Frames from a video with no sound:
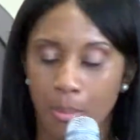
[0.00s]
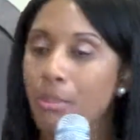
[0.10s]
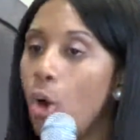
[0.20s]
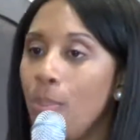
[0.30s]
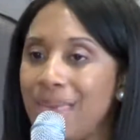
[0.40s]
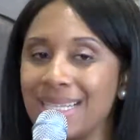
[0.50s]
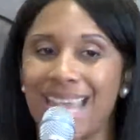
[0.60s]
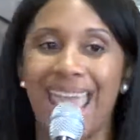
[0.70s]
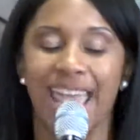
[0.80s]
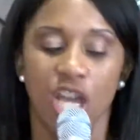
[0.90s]
moment,
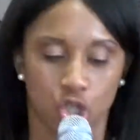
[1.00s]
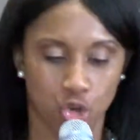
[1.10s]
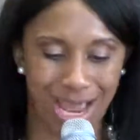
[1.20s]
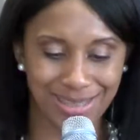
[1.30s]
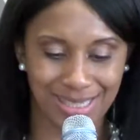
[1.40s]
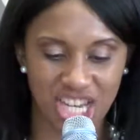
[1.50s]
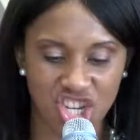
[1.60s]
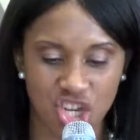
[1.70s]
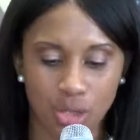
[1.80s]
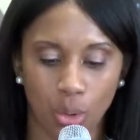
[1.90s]
a
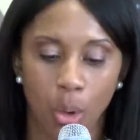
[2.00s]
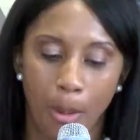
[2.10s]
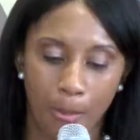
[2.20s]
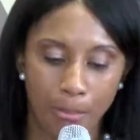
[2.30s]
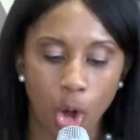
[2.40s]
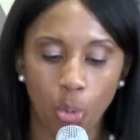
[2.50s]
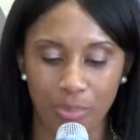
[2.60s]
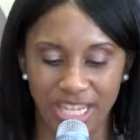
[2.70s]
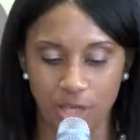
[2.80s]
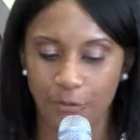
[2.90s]
transitional
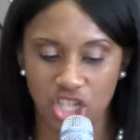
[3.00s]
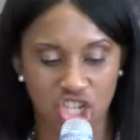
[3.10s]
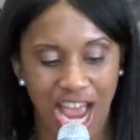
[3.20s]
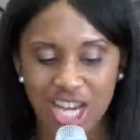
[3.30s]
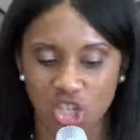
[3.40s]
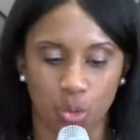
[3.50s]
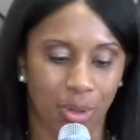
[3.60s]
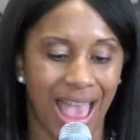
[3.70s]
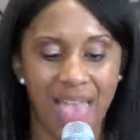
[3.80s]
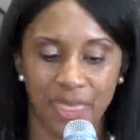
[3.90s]
moment for
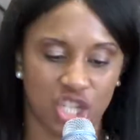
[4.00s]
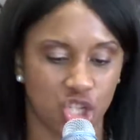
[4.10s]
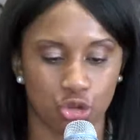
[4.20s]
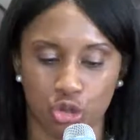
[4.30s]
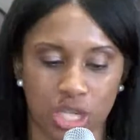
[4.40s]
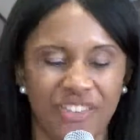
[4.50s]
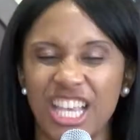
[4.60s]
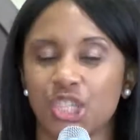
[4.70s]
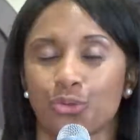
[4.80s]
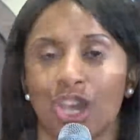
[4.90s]
Joshua and the children of
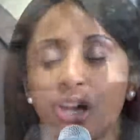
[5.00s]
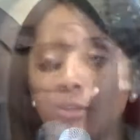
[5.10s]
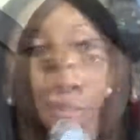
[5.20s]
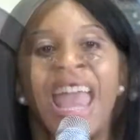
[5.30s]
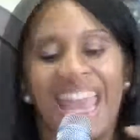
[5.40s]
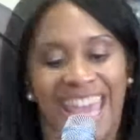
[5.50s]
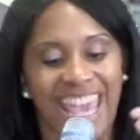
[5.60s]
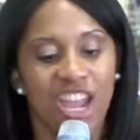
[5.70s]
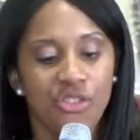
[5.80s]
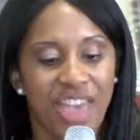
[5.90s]
Israel.
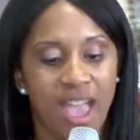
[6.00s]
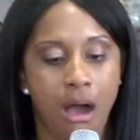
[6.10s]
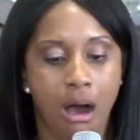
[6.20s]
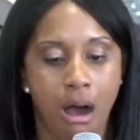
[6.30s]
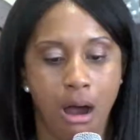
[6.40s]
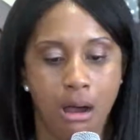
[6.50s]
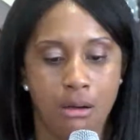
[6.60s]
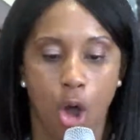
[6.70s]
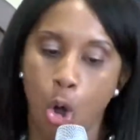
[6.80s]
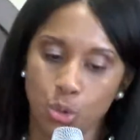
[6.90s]
Here they
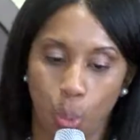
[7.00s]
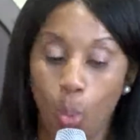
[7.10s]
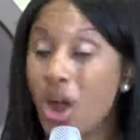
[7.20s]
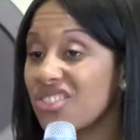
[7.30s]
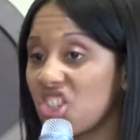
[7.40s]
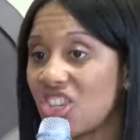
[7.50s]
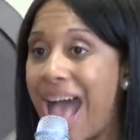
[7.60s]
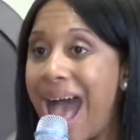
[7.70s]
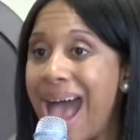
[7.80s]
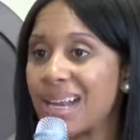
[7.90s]
are on one
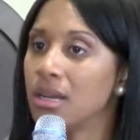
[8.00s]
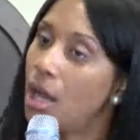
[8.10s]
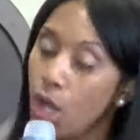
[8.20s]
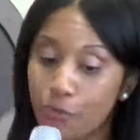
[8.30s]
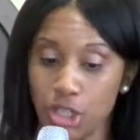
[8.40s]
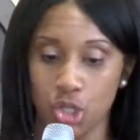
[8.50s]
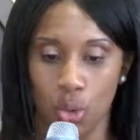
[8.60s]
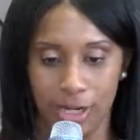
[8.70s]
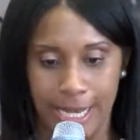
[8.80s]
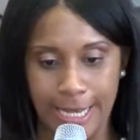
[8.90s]
side of the
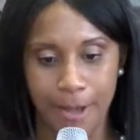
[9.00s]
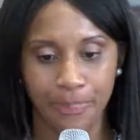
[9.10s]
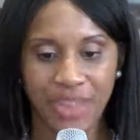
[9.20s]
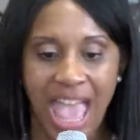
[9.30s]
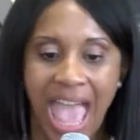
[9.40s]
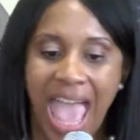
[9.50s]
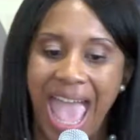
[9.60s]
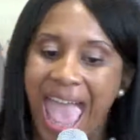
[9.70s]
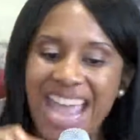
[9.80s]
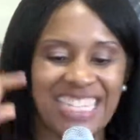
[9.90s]
Jordan,
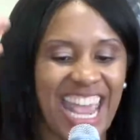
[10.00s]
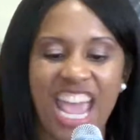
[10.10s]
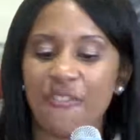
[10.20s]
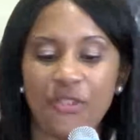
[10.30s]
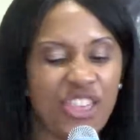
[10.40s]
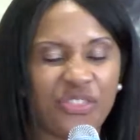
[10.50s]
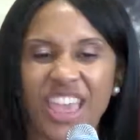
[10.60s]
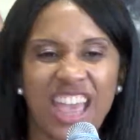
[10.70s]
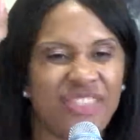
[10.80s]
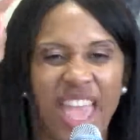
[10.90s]
and
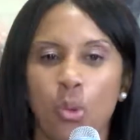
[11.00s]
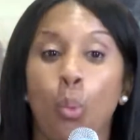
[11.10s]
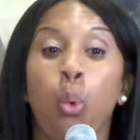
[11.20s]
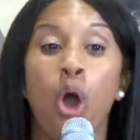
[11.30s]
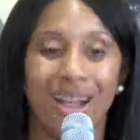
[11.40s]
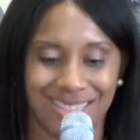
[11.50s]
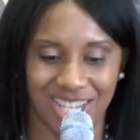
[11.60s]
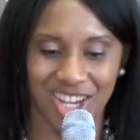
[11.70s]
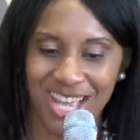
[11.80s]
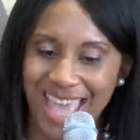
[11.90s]
everything they
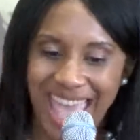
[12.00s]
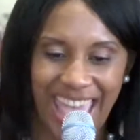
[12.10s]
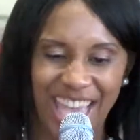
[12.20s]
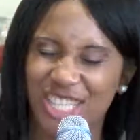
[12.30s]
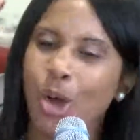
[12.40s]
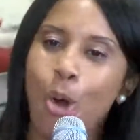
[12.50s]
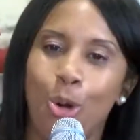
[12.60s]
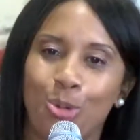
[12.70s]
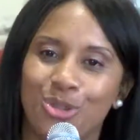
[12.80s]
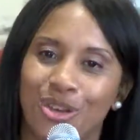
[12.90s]
want is
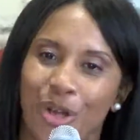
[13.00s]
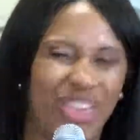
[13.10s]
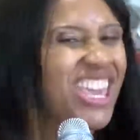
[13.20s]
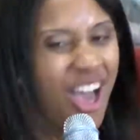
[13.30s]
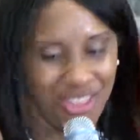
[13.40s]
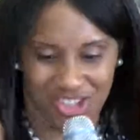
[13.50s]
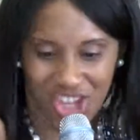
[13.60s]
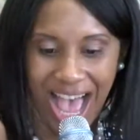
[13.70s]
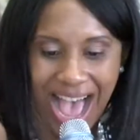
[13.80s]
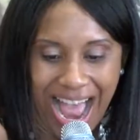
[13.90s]
on the other
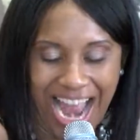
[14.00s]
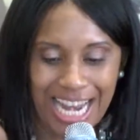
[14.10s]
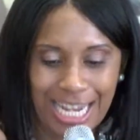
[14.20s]
side.